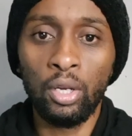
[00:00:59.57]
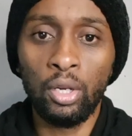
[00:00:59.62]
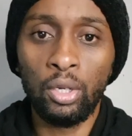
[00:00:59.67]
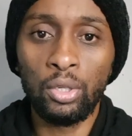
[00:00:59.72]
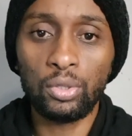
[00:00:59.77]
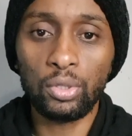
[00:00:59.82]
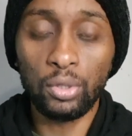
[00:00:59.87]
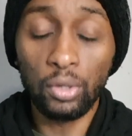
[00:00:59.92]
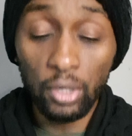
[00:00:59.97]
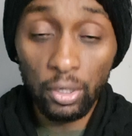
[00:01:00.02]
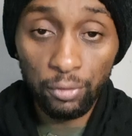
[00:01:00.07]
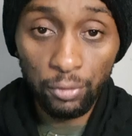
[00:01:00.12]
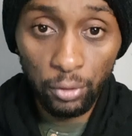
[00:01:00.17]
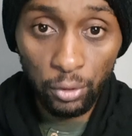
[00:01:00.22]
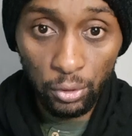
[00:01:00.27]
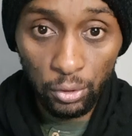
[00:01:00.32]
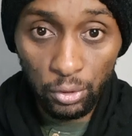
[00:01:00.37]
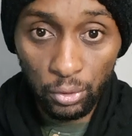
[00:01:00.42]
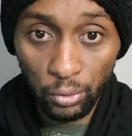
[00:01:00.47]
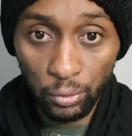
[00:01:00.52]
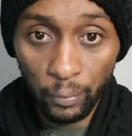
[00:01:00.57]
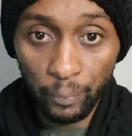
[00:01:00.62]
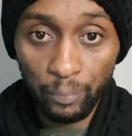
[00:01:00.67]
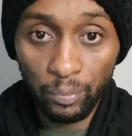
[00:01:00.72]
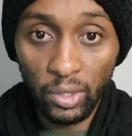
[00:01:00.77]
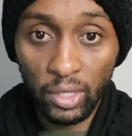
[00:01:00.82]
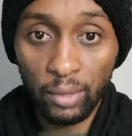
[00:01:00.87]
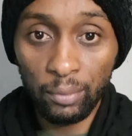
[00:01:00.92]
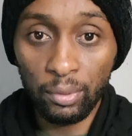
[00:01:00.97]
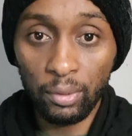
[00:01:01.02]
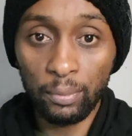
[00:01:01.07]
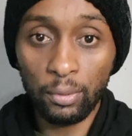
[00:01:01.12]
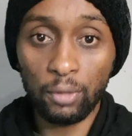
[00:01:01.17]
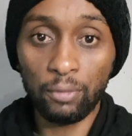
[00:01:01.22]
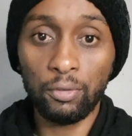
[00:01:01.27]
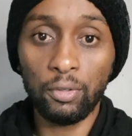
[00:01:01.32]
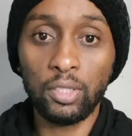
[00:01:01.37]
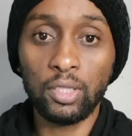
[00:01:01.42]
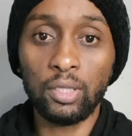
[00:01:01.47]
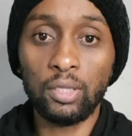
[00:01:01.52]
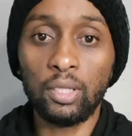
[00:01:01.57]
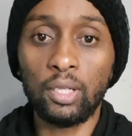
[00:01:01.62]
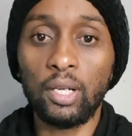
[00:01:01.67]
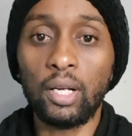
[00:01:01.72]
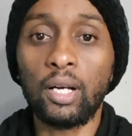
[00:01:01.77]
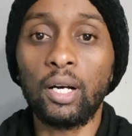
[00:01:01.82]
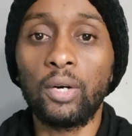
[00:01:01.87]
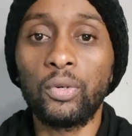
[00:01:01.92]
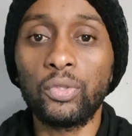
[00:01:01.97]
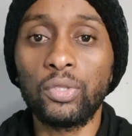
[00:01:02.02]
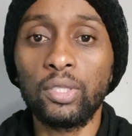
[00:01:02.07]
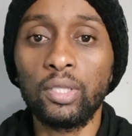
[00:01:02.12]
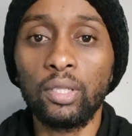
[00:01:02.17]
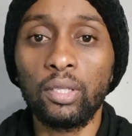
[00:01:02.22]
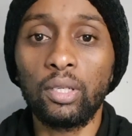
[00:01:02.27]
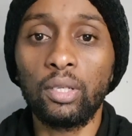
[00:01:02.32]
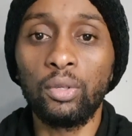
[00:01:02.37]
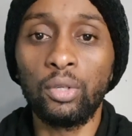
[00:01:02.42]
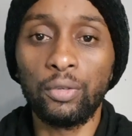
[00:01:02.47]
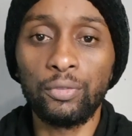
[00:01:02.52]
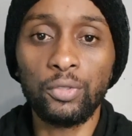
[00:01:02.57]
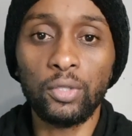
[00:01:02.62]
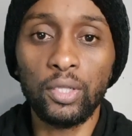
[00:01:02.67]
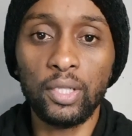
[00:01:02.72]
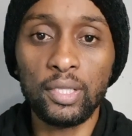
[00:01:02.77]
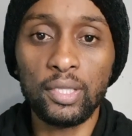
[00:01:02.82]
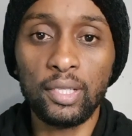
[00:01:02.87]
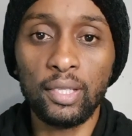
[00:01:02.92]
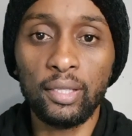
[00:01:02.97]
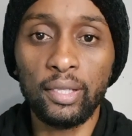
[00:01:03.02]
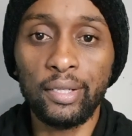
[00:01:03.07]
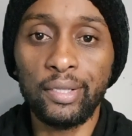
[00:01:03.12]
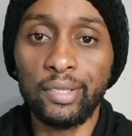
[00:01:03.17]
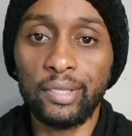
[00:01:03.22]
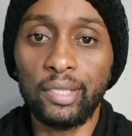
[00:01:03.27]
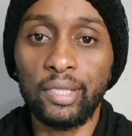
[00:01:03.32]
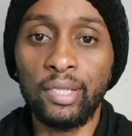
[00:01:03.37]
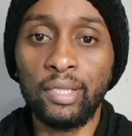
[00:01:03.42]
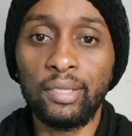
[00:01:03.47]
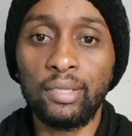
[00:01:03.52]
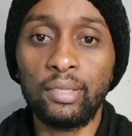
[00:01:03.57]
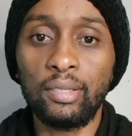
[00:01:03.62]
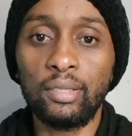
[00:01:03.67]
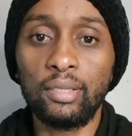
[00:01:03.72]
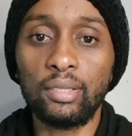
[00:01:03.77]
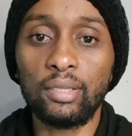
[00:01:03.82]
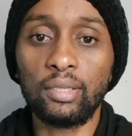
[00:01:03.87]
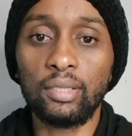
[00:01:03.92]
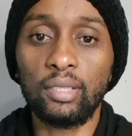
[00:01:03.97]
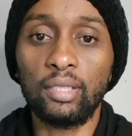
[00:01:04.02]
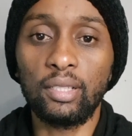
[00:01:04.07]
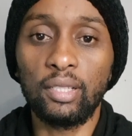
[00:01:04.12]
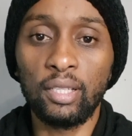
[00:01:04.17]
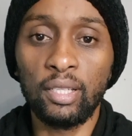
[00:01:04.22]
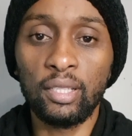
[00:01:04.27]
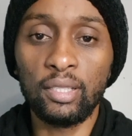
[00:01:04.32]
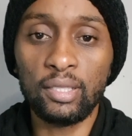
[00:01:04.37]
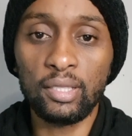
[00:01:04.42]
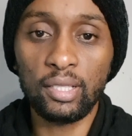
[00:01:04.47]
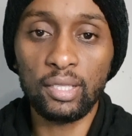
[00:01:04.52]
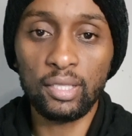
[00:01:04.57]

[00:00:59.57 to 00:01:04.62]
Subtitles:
So in order for you to be proficient in accounting, you have to understand that it is a